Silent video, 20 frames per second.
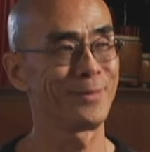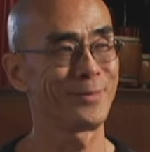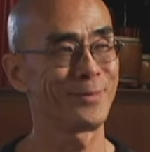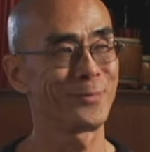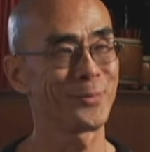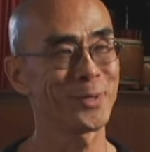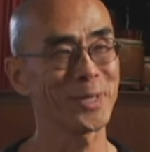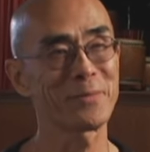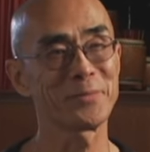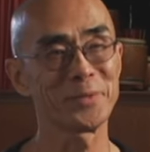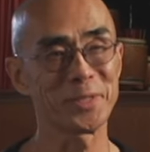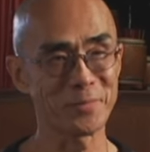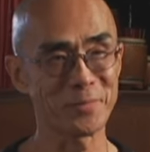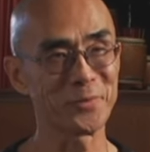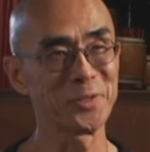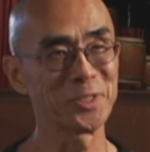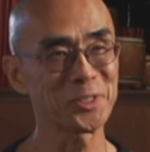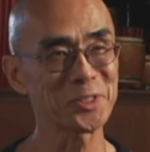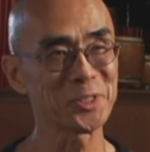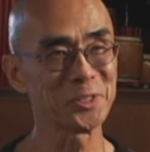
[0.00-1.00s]
we have a
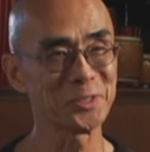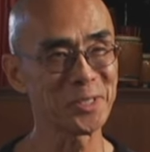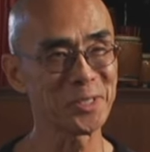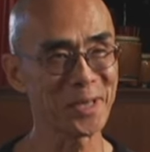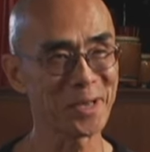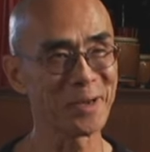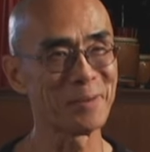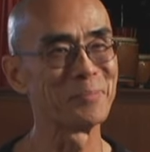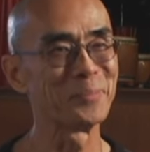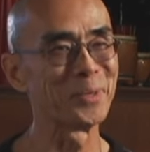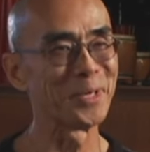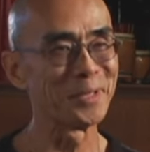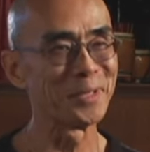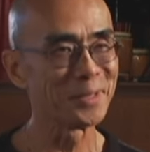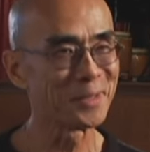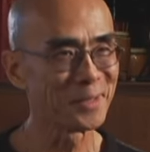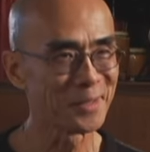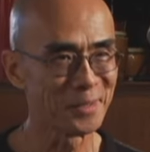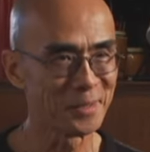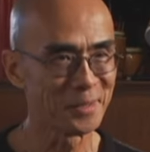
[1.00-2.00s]
definition, yeah,
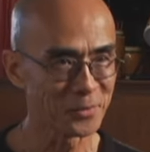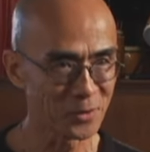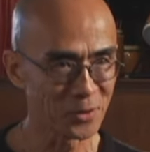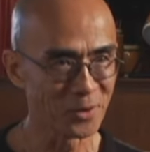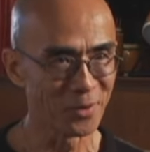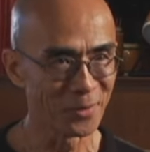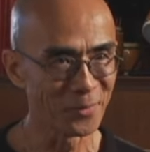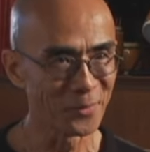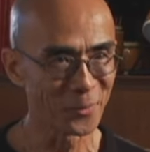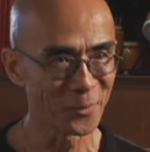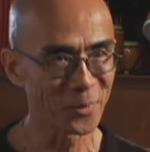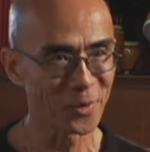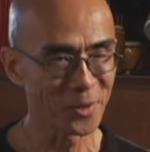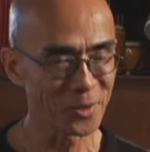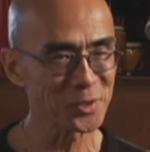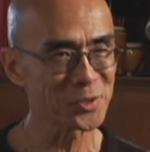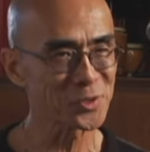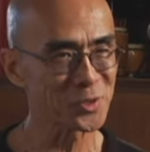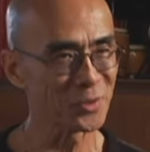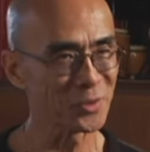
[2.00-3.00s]
but, you know, we're
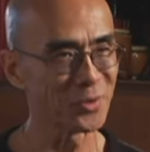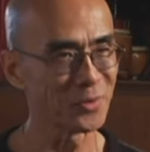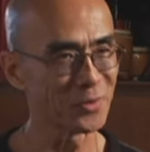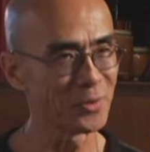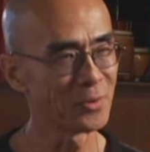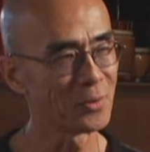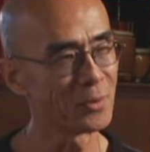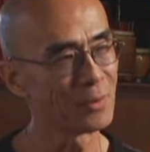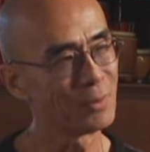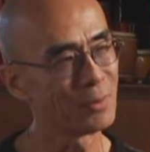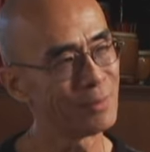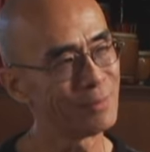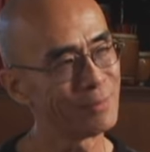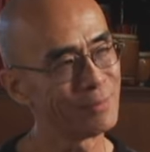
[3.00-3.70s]
also